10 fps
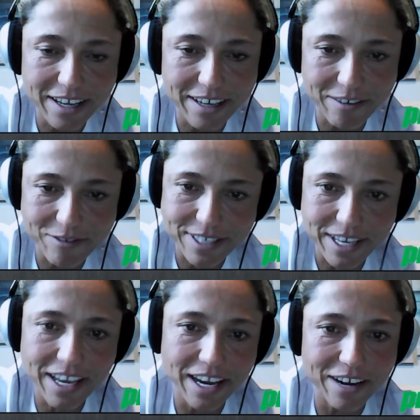was
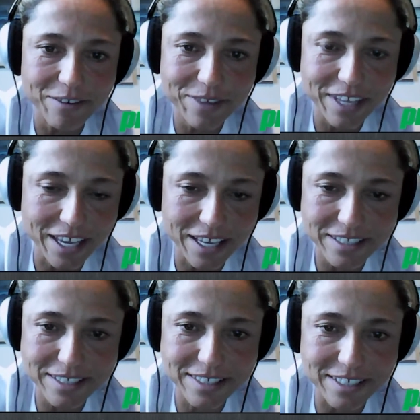hanging out with the
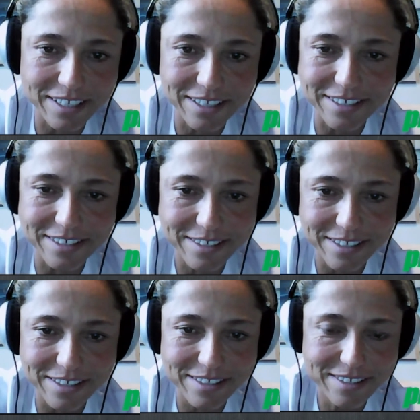kids.
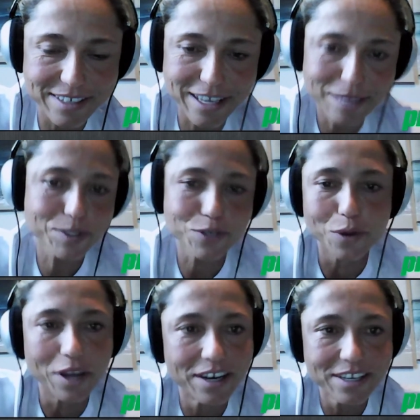It keeps you
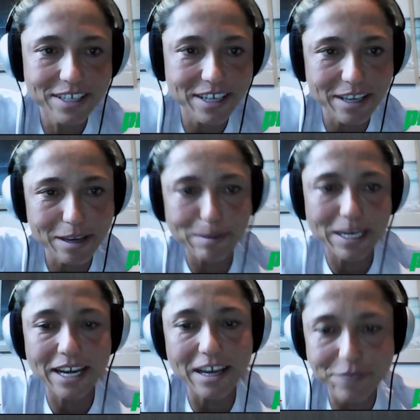young. I
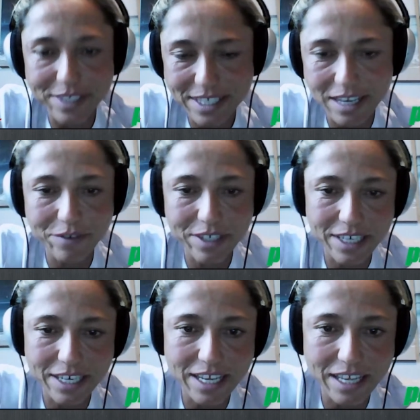mean, I have a 7
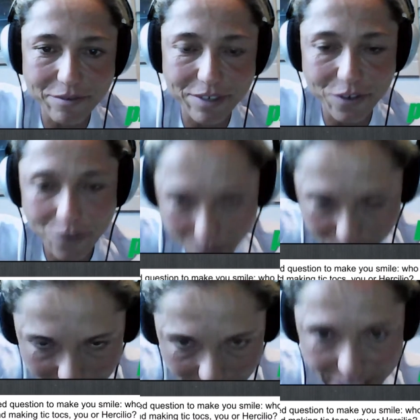and an
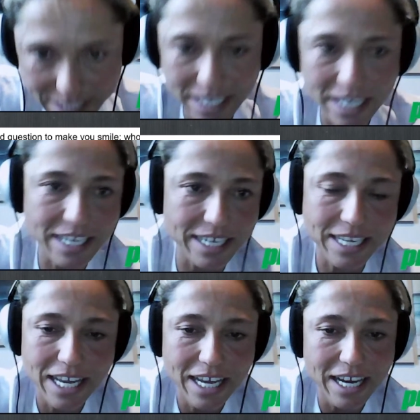11-year-old, like I said, and
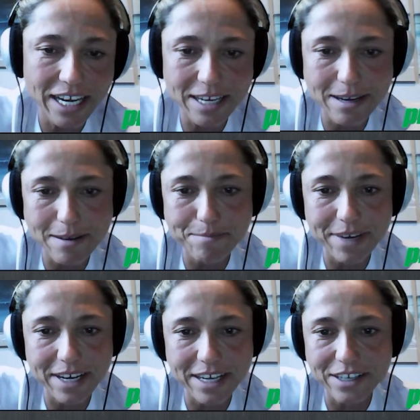
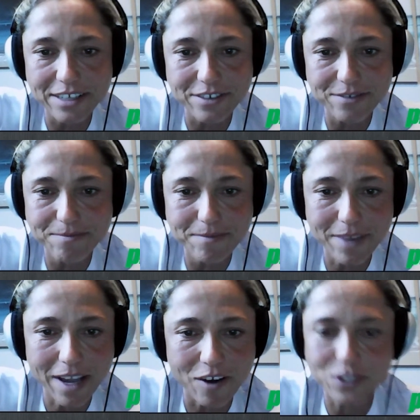I
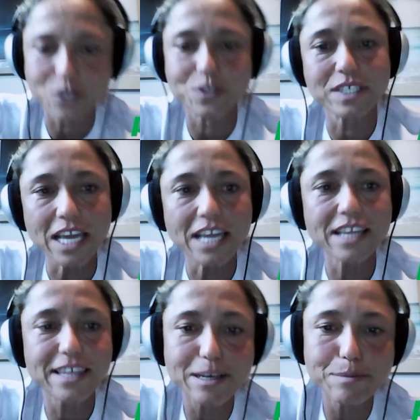also
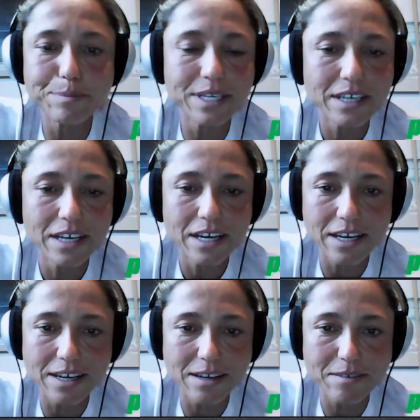seeing them
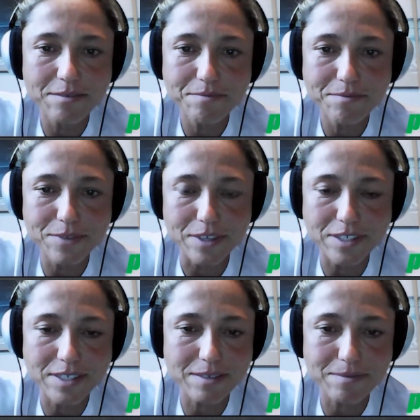uh,
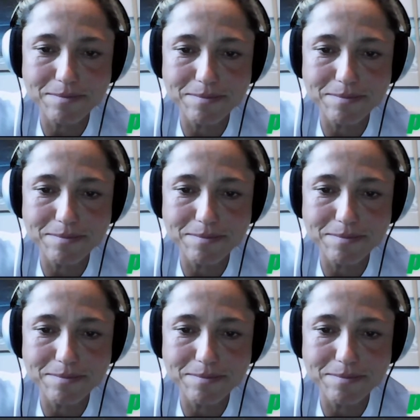just